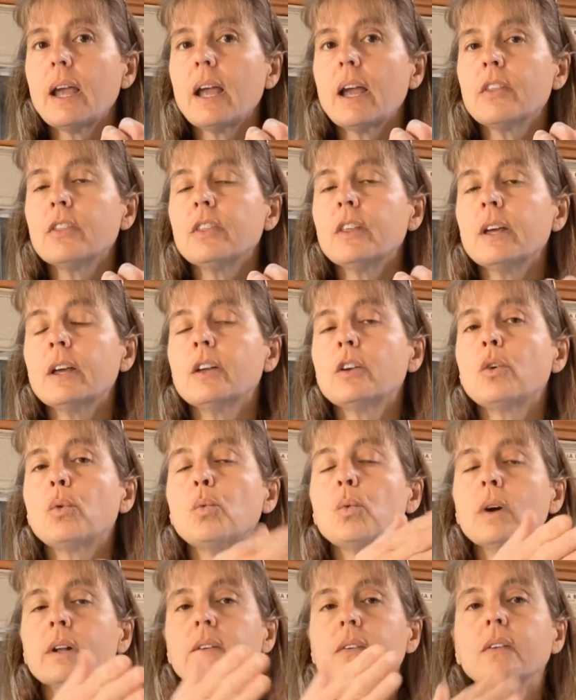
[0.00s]
And
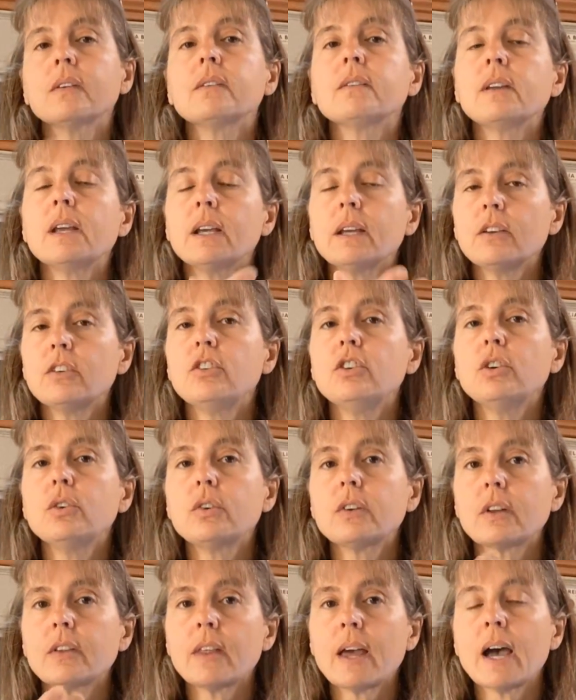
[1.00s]
then once the snake is
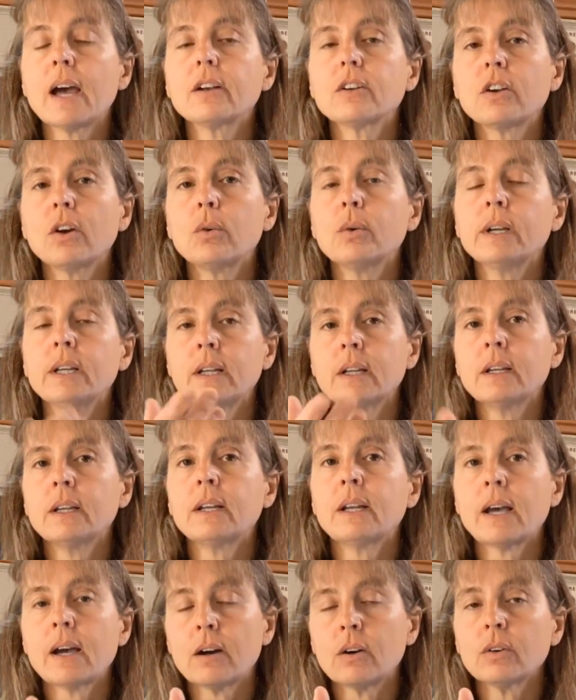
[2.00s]
used to that going in
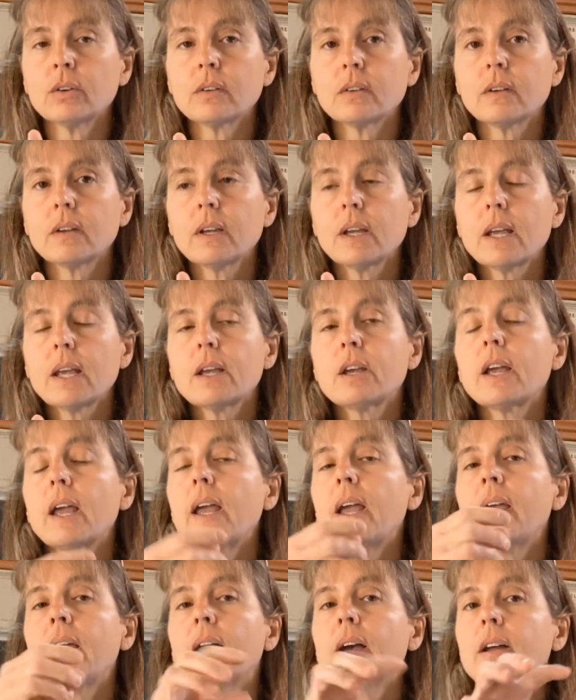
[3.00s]
and out
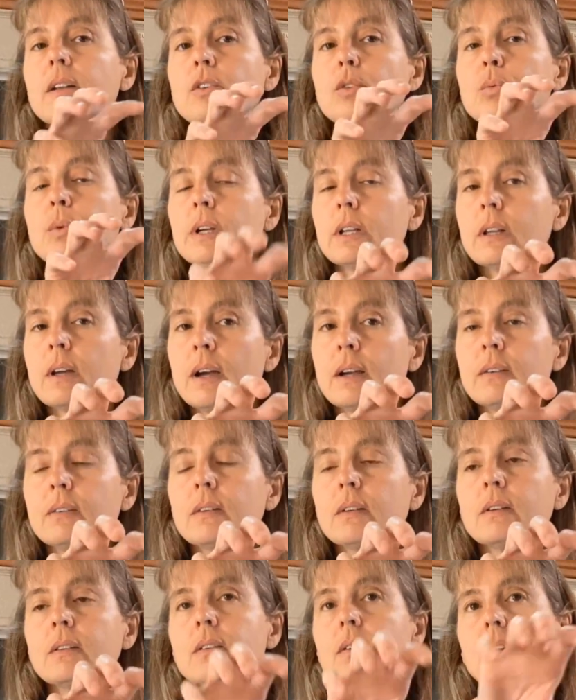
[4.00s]
and
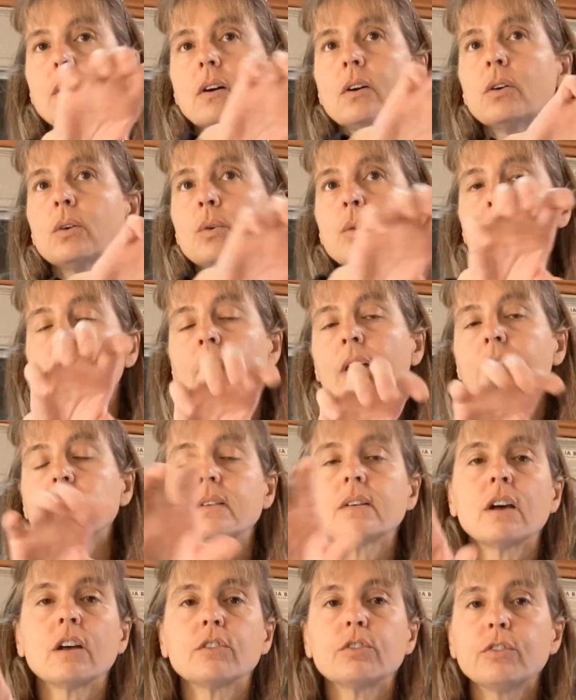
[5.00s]
realizes, oh,
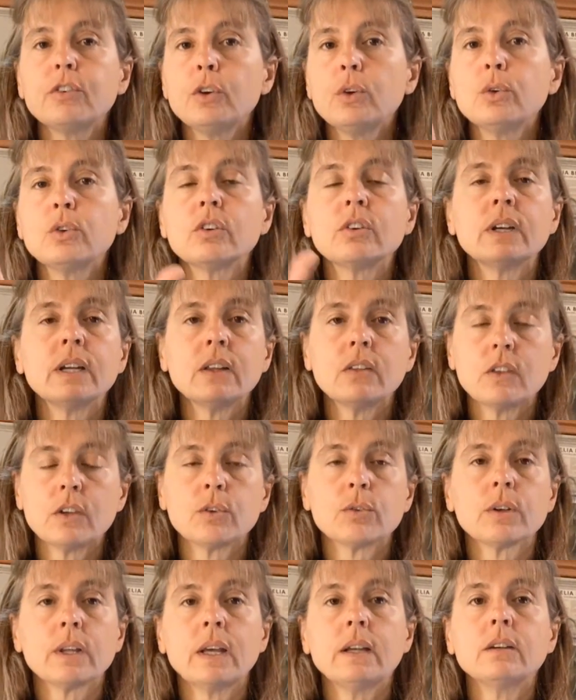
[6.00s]
that's not food or
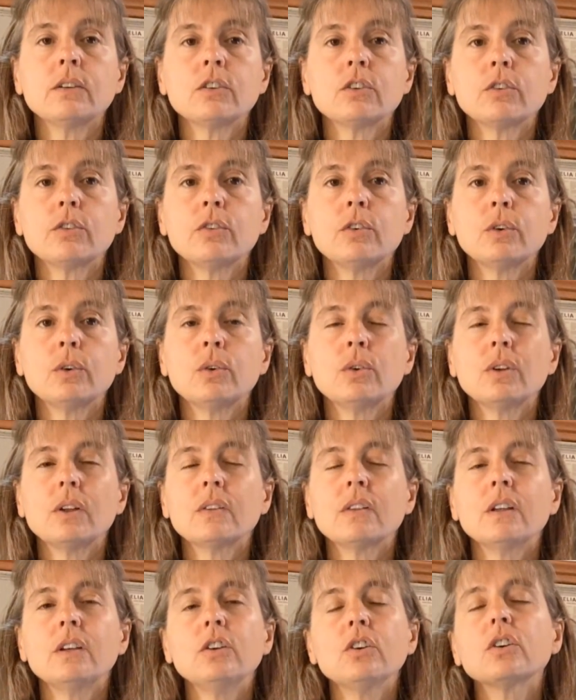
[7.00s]
anything related to
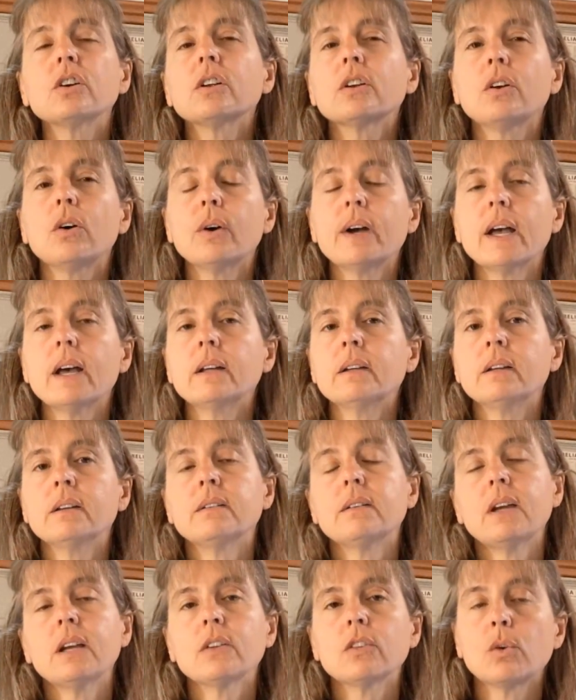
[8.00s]
food, then you could go ahead
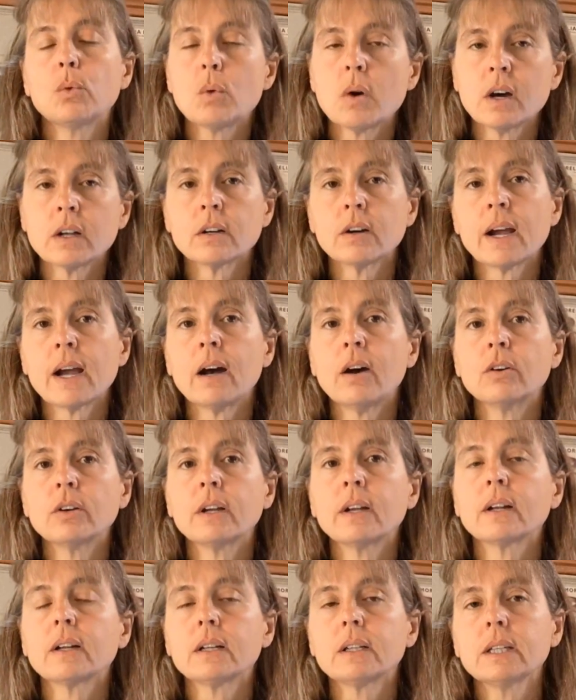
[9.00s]
and take the water
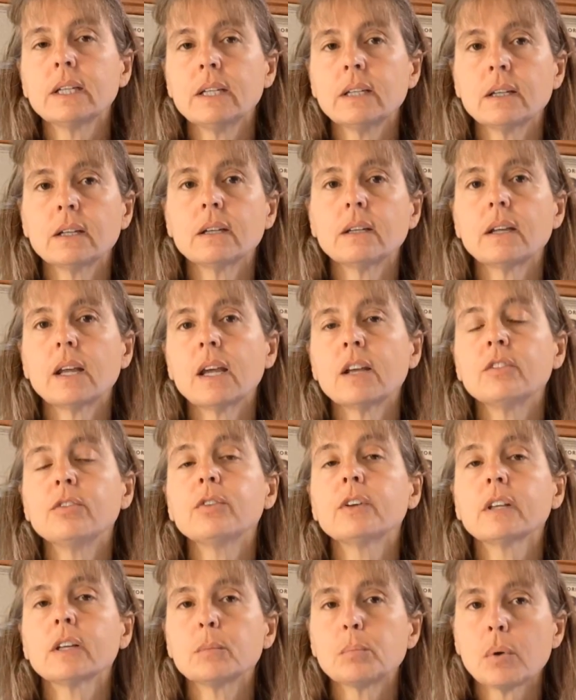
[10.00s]
out and clean it and
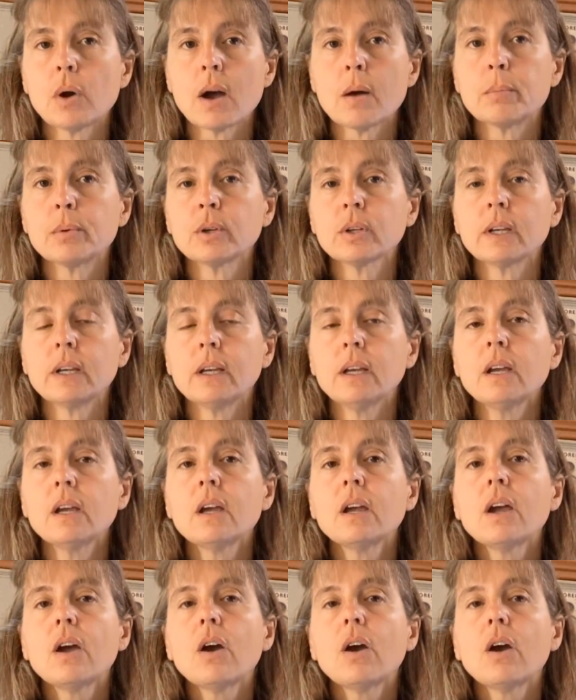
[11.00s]
fill it properly.